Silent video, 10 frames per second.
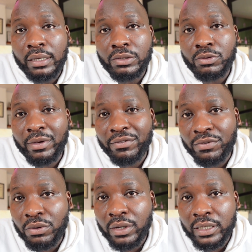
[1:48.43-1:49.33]
to my
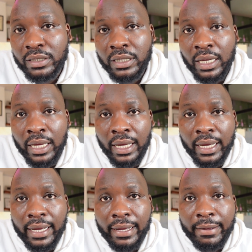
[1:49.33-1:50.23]
viewers,
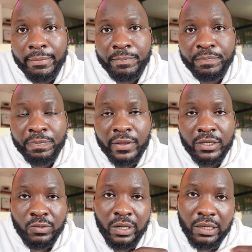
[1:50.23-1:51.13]

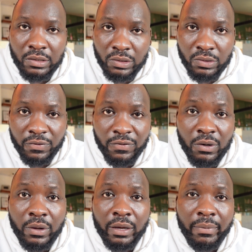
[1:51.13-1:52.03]
as well as also
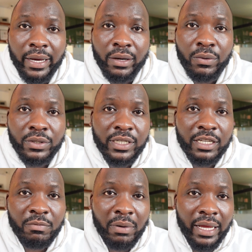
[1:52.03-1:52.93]
following my
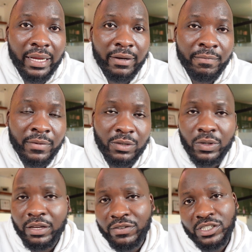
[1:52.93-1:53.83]
content plan. Just
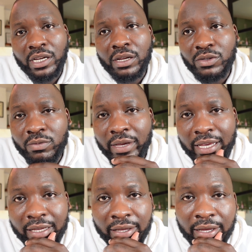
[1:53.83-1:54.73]
want to give a shout out to my
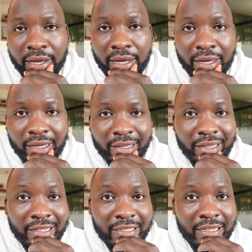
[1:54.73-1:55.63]

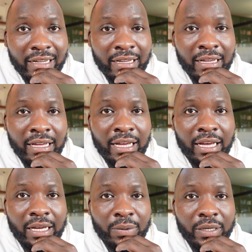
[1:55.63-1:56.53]
editor.
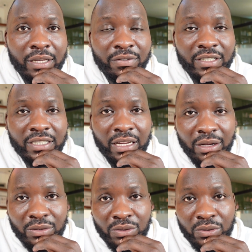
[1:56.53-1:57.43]
I want to give a shout
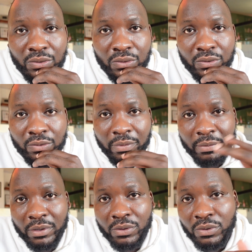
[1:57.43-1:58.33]
out to
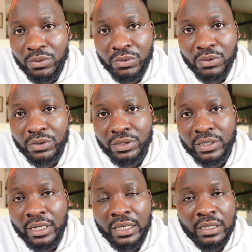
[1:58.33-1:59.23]
Baby Nunu, because
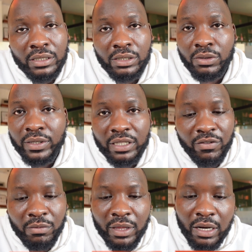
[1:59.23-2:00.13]
she's always
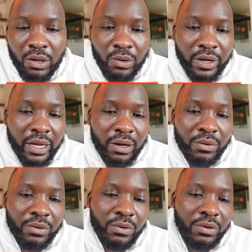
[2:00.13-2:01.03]
giving me the
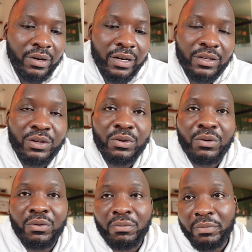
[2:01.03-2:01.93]
lowdown on,
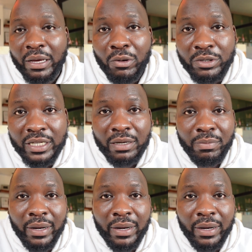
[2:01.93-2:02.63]
my content